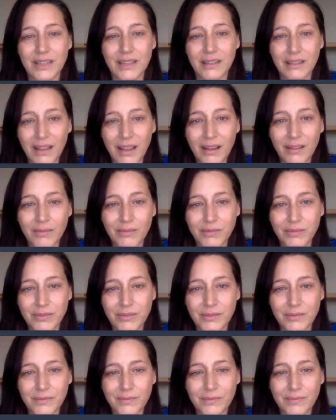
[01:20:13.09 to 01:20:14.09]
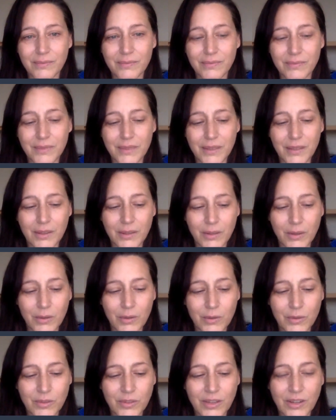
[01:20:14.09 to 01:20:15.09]
and love
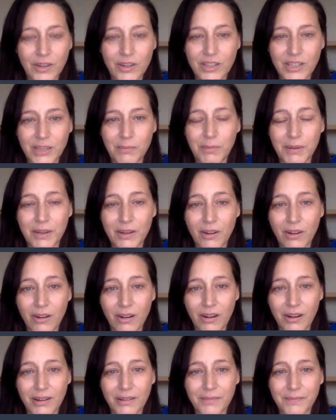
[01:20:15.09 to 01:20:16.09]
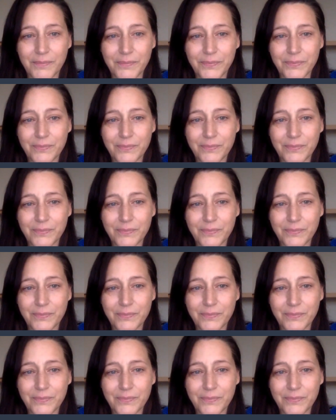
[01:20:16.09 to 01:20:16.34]
those that are deep in our heart,